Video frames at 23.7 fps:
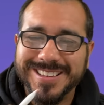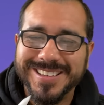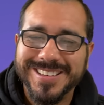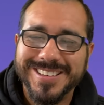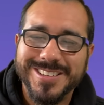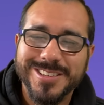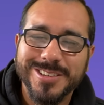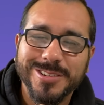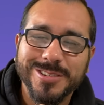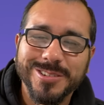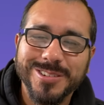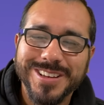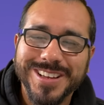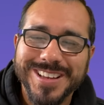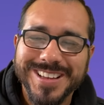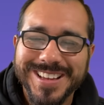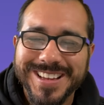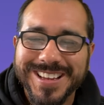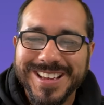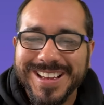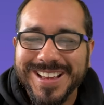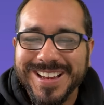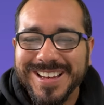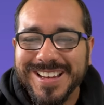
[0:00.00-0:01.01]
So
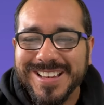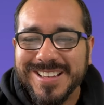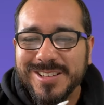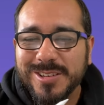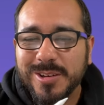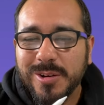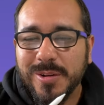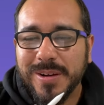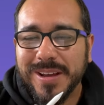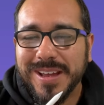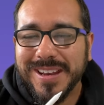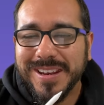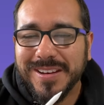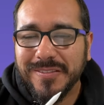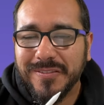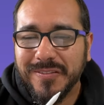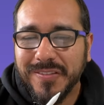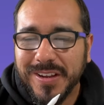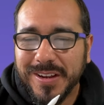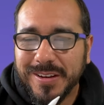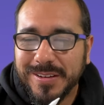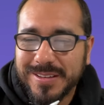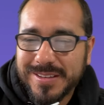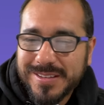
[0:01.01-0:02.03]
let's go ahead and
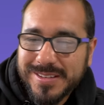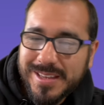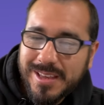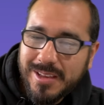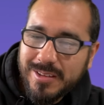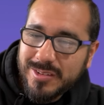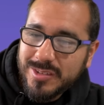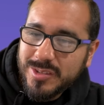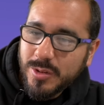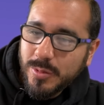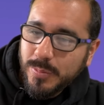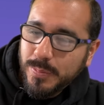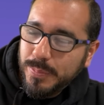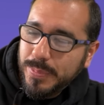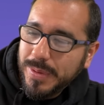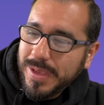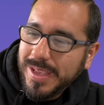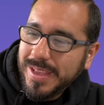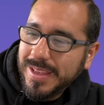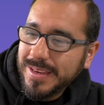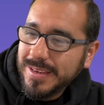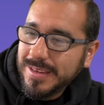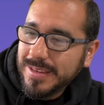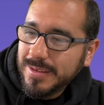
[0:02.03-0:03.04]
figure this out. So
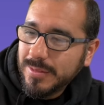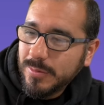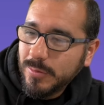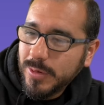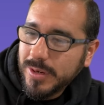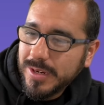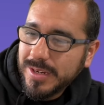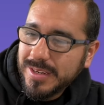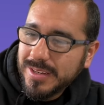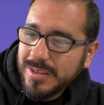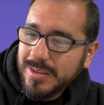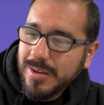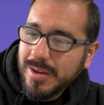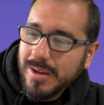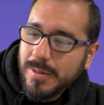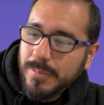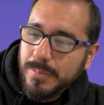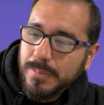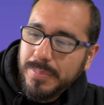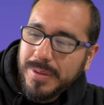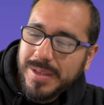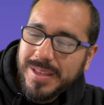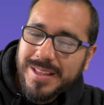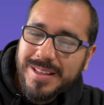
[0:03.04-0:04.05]
Ben, we're gonna
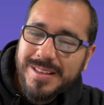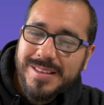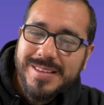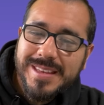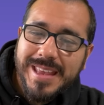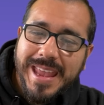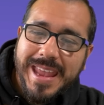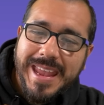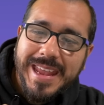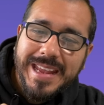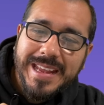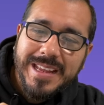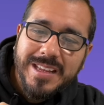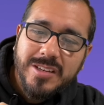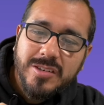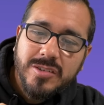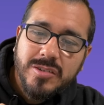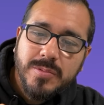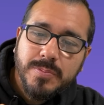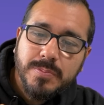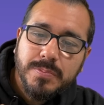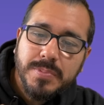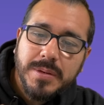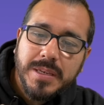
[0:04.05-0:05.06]
call Ben's
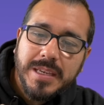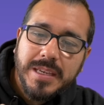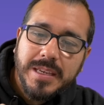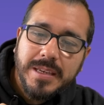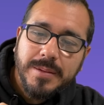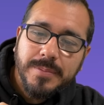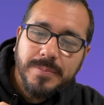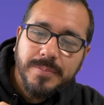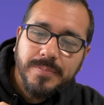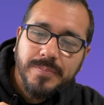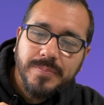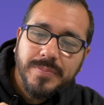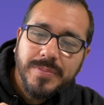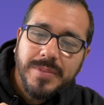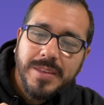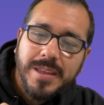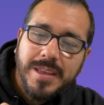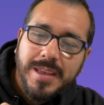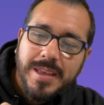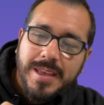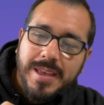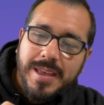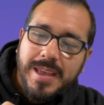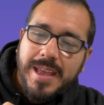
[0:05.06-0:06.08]
age B
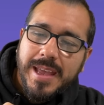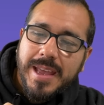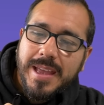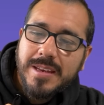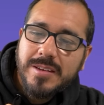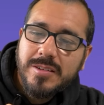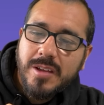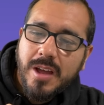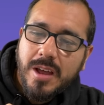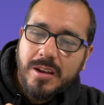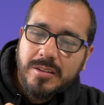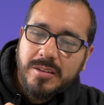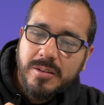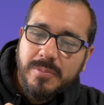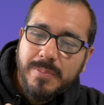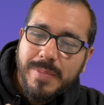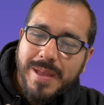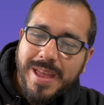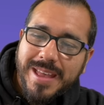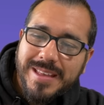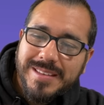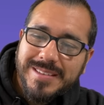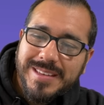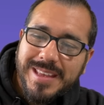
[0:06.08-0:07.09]
and Dr.
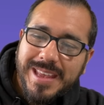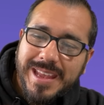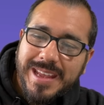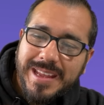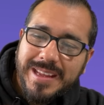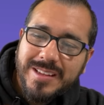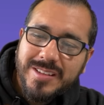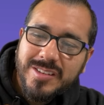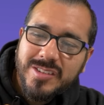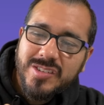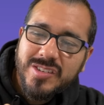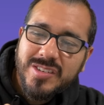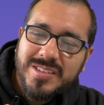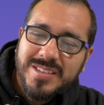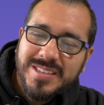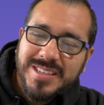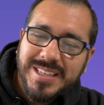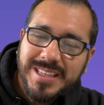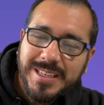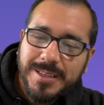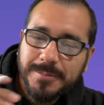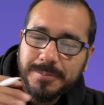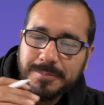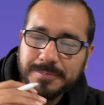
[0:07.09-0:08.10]
Math's age
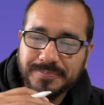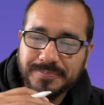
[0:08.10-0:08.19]
D.